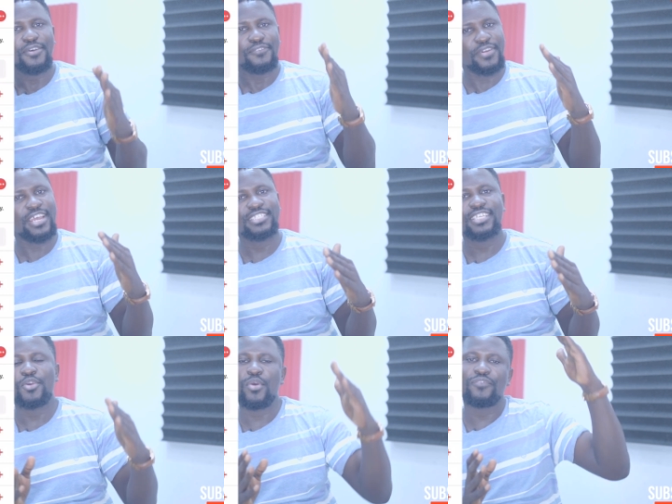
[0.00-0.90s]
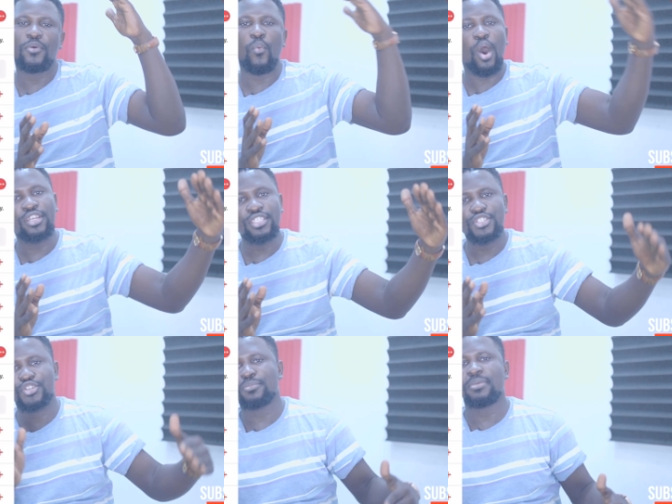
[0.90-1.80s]
First, it went from
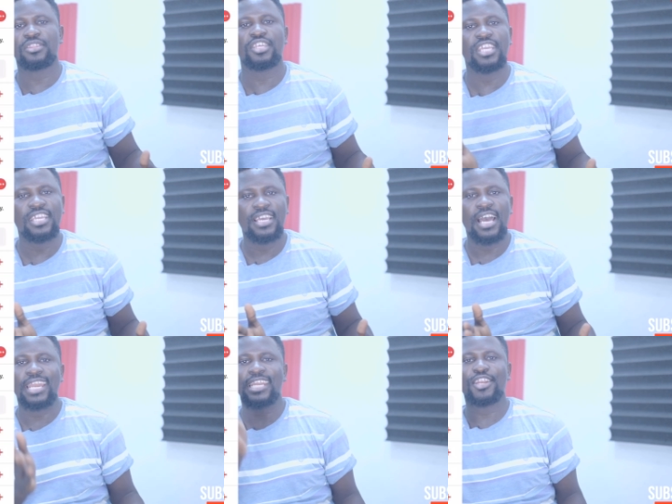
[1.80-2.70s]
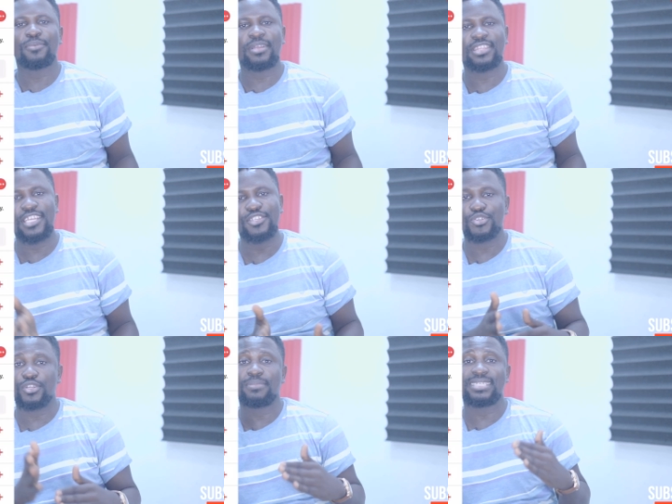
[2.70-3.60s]
one to number three, and now number three
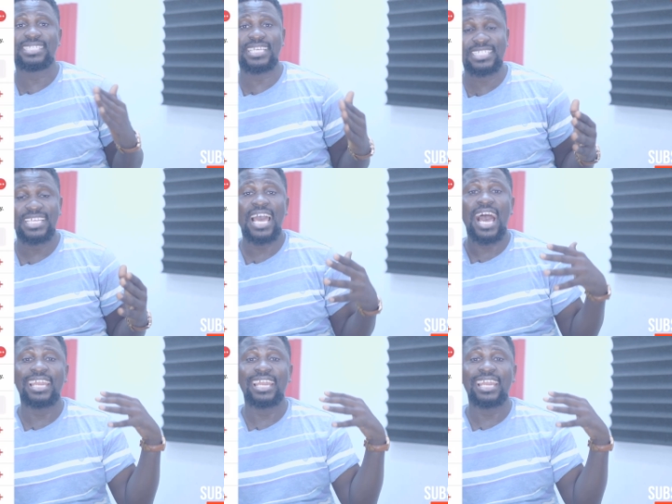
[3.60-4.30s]
to number six.